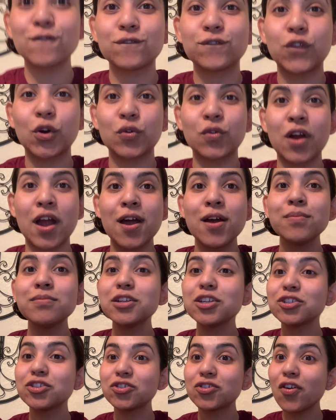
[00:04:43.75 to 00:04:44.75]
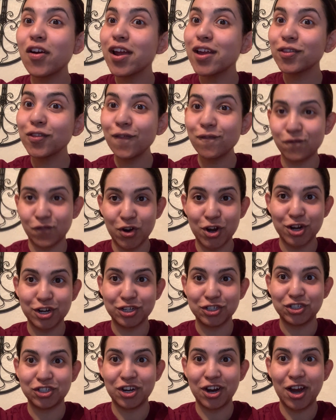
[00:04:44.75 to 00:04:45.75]
from destroying the
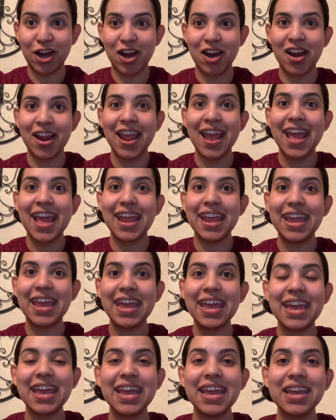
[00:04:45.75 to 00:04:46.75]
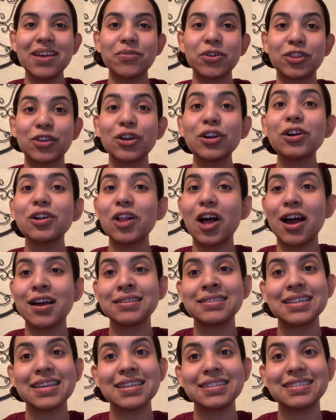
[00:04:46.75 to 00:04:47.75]
furniture with her
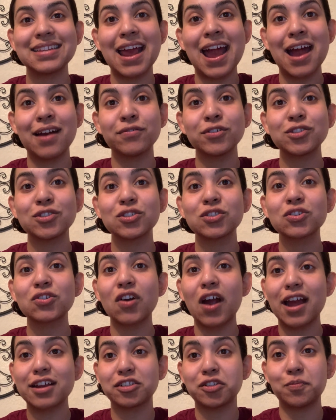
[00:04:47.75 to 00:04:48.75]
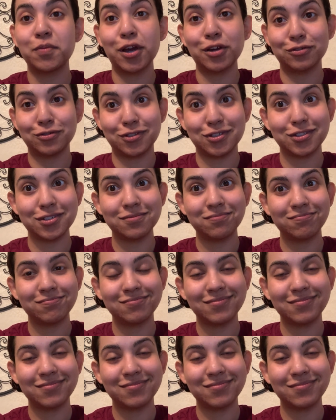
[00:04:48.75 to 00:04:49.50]
claws is to have a scratch post.